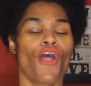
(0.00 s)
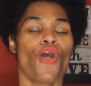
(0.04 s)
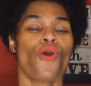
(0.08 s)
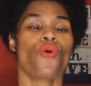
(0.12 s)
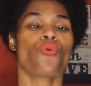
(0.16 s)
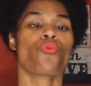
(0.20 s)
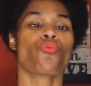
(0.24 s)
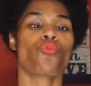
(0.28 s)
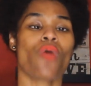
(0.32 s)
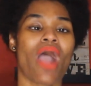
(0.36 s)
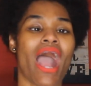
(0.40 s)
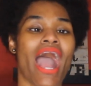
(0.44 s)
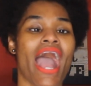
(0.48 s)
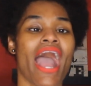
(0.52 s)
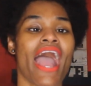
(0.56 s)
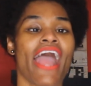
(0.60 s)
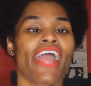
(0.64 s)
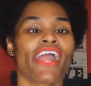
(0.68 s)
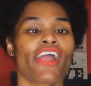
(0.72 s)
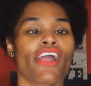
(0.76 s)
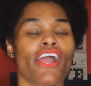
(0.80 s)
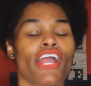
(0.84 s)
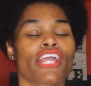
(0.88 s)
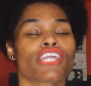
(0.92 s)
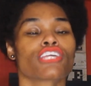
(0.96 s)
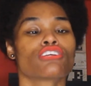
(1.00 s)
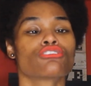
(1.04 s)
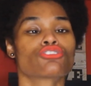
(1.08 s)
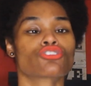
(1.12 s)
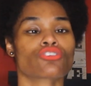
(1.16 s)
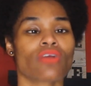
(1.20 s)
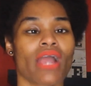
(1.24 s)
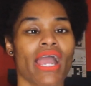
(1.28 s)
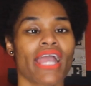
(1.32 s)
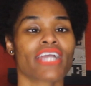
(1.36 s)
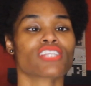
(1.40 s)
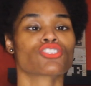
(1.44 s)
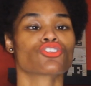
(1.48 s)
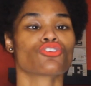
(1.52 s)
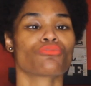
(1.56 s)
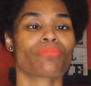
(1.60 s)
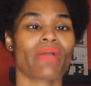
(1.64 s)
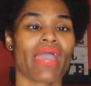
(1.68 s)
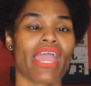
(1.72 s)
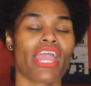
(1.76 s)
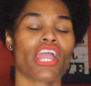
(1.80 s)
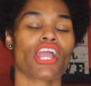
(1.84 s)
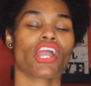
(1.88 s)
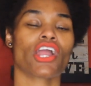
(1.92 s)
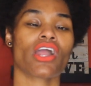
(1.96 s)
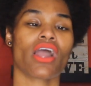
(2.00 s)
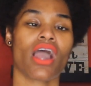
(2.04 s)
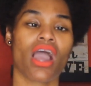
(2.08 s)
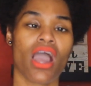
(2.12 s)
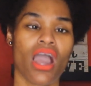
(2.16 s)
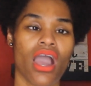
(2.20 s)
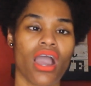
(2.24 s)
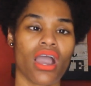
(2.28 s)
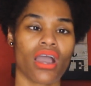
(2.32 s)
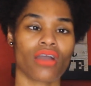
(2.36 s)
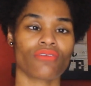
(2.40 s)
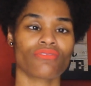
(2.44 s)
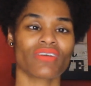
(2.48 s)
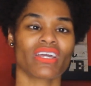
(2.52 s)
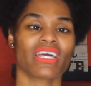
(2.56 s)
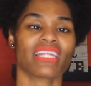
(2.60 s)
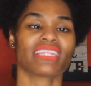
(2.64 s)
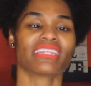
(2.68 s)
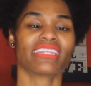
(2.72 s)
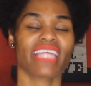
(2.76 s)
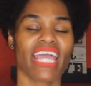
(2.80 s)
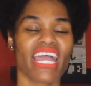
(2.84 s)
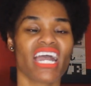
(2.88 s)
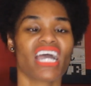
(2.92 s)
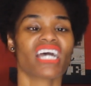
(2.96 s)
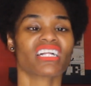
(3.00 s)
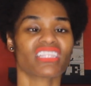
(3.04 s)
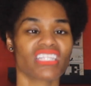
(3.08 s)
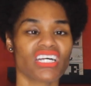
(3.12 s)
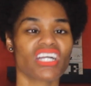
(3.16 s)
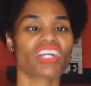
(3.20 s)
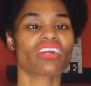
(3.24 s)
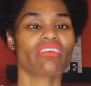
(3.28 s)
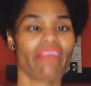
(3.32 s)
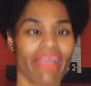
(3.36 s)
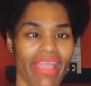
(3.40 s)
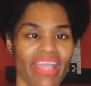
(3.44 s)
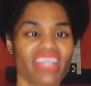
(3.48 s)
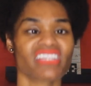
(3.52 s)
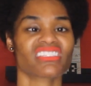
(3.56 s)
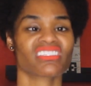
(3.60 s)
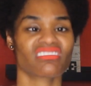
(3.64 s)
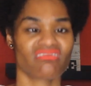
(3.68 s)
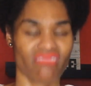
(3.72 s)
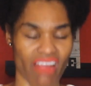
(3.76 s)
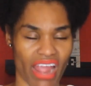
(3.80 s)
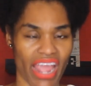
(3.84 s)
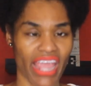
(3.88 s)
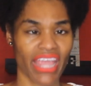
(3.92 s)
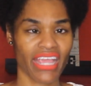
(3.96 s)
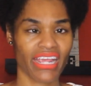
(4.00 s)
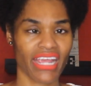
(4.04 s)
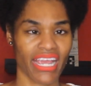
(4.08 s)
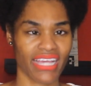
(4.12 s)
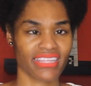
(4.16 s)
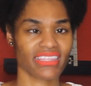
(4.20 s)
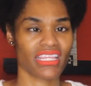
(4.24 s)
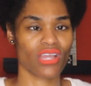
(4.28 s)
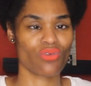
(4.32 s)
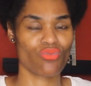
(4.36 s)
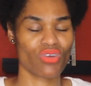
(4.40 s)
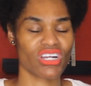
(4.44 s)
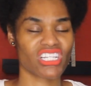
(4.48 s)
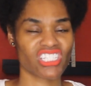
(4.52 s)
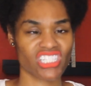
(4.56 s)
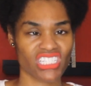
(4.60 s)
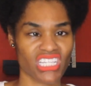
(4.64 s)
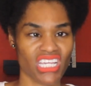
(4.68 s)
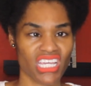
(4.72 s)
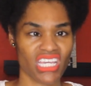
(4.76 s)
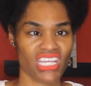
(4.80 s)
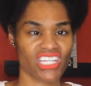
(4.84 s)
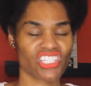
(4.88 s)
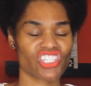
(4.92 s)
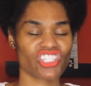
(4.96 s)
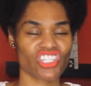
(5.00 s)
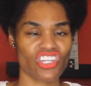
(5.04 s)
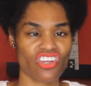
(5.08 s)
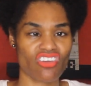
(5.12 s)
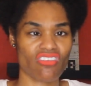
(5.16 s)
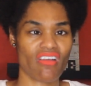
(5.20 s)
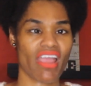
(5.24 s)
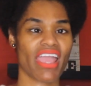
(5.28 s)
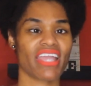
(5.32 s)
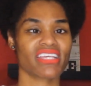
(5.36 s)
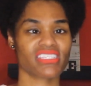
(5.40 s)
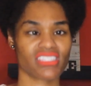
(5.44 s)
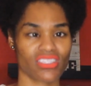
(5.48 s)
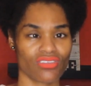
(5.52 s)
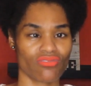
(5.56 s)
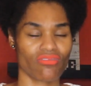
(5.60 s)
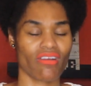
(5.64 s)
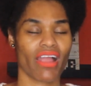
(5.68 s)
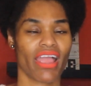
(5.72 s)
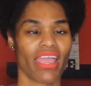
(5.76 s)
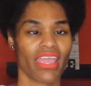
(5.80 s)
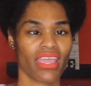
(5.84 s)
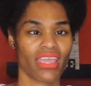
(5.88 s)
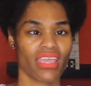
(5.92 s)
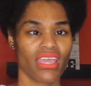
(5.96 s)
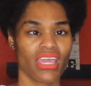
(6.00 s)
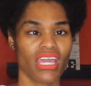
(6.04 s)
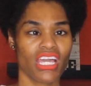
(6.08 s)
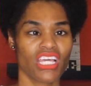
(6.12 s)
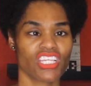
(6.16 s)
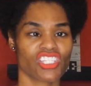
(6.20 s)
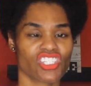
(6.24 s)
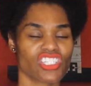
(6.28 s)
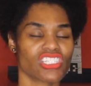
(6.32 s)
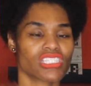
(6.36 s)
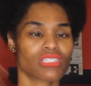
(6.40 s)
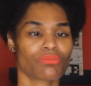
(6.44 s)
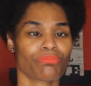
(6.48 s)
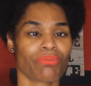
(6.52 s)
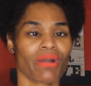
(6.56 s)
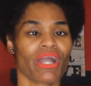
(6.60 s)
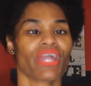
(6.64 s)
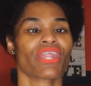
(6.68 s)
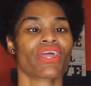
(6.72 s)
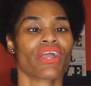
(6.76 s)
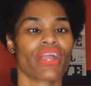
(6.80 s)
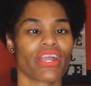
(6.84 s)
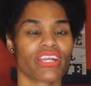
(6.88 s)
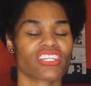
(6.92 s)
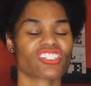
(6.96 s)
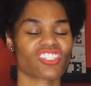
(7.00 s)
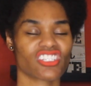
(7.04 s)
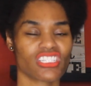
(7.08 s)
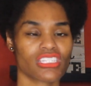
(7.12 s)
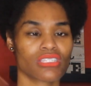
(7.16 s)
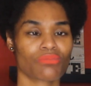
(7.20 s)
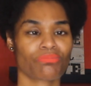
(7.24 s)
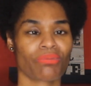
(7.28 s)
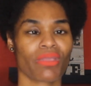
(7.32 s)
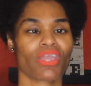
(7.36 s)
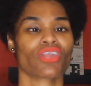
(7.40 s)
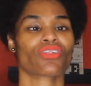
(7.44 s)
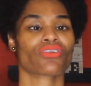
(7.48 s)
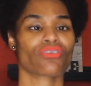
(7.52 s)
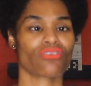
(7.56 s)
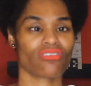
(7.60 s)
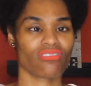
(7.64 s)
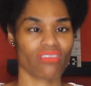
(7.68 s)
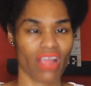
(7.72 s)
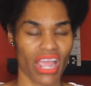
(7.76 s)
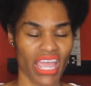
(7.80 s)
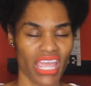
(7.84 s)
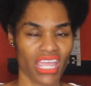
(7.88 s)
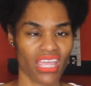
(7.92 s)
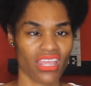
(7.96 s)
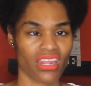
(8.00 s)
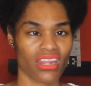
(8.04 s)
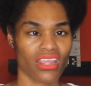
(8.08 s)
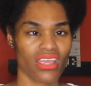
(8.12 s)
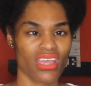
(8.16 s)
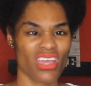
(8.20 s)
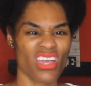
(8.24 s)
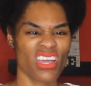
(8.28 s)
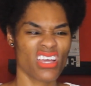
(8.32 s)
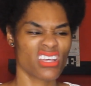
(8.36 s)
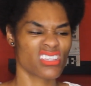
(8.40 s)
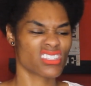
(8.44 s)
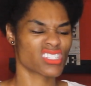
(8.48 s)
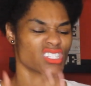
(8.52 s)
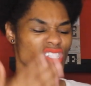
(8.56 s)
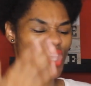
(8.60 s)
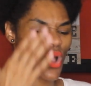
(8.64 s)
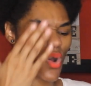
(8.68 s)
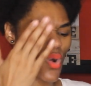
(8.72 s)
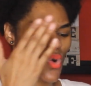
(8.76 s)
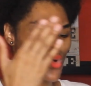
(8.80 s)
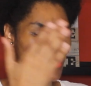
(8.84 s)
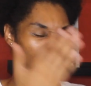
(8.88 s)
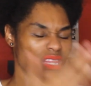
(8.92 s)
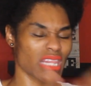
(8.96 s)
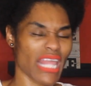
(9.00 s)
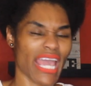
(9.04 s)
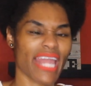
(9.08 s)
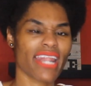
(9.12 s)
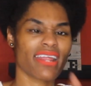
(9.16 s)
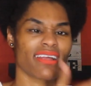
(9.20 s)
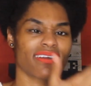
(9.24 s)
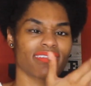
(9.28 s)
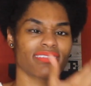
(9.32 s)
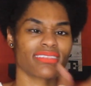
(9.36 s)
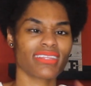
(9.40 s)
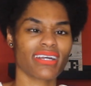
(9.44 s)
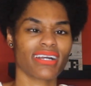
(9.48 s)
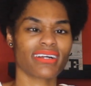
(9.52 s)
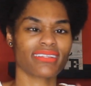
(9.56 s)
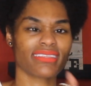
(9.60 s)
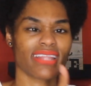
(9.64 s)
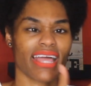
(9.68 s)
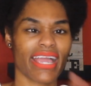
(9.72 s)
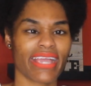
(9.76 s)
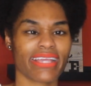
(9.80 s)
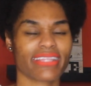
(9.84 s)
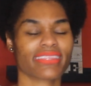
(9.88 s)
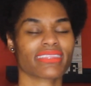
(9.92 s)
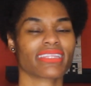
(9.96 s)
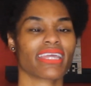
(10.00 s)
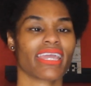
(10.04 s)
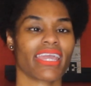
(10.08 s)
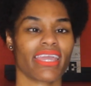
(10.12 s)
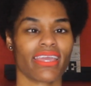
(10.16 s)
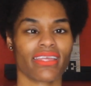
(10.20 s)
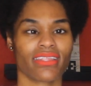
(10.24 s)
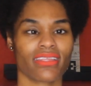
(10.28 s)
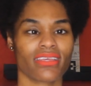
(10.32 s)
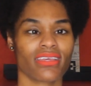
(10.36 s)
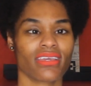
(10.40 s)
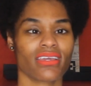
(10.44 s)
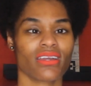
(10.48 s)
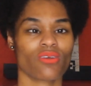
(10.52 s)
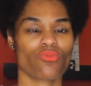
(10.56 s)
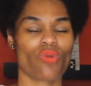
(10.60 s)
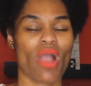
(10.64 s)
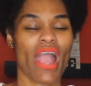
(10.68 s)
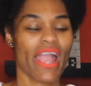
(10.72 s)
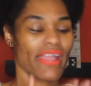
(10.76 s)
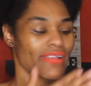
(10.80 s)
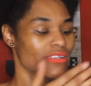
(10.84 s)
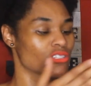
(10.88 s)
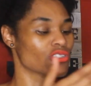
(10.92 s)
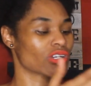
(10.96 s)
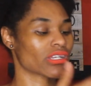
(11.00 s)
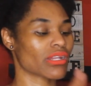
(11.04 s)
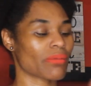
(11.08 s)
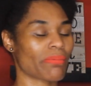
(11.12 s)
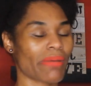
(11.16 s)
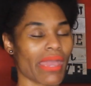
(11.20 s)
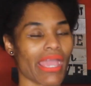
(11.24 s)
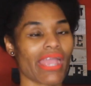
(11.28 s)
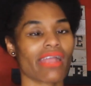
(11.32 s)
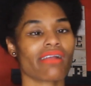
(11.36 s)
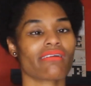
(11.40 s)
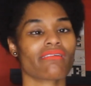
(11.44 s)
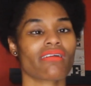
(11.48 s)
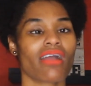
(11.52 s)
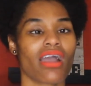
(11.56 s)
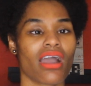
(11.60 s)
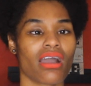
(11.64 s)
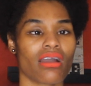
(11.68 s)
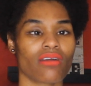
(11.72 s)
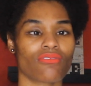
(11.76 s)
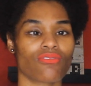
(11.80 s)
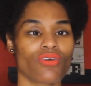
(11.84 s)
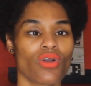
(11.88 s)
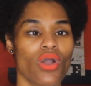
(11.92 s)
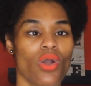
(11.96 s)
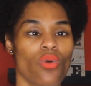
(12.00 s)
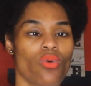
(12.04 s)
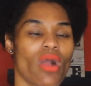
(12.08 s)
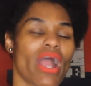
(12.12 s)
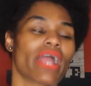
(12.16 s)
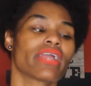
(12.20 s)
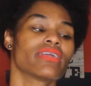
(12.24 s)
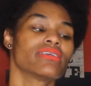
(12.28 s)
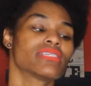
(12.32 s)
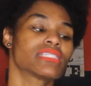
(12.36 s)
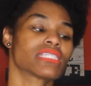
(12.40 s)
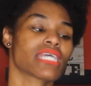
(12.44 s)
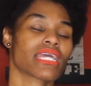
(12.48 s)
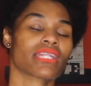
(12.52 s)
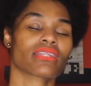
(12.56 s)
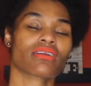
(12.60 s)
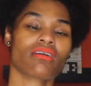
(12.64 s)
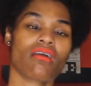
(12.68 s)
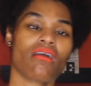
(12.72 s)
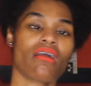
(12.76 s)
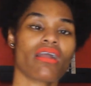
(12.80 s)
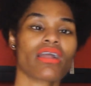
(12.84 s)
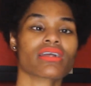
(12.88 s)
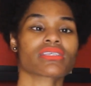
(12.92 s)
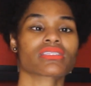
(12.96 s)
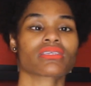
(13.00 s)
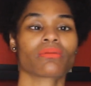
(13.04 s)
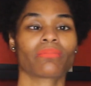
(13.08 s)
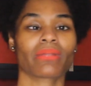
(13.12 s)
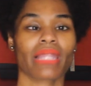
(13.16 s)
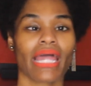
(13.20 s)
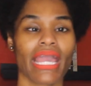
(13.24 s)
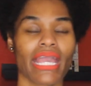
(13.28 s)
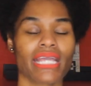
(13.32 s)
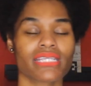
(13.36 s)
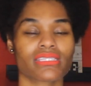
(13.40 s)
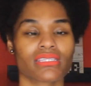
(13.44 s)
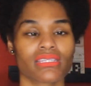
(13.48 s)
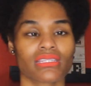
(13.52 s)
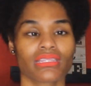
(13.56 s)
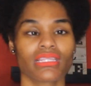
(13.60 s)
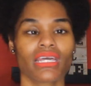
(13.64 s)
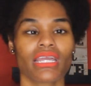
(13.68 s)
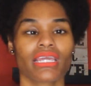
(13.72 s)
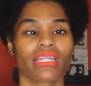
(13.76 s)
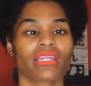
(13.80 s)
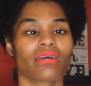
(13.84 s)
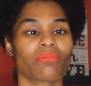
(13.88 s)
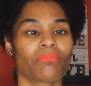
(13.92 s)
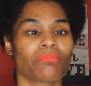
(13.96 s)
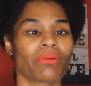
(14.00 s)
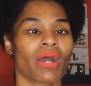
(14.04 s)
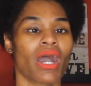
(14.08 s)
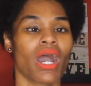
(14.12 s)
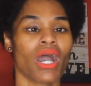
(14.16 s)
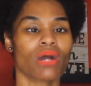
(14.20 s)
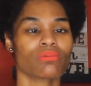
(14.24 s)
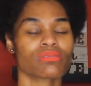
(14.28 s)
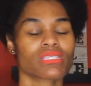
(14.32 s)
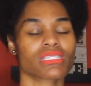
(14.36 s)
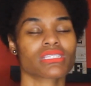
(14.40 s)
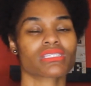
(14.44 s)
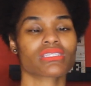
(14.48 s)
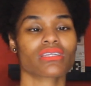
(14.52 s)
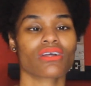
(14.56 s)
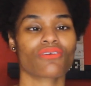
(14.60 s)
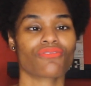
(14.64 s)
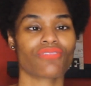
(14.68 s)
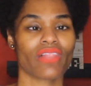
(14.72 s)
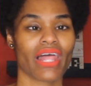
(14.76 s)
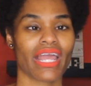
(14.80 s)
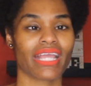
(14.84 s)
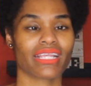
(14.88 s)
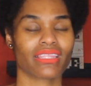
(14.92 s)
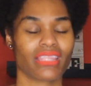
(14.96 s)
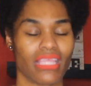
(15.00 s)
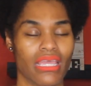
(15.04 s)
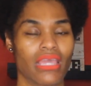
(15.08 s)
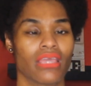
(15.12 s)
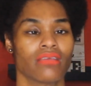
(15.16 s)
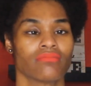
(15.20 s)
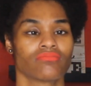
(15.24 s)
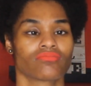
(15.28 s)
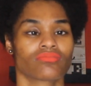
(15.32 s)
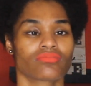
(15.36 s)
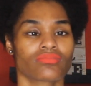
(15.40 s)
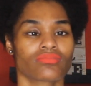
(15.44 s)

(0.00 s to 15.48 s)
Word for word: Why are you trying to pay her off? Let her look crazy, right? Ain't that what she is? She crazy, right? She's butthurt. She's bitter, right? So let her look like that. Why are you trying to pay her off? Why are you setting cars ablaze and looking up bombs and stuff like that?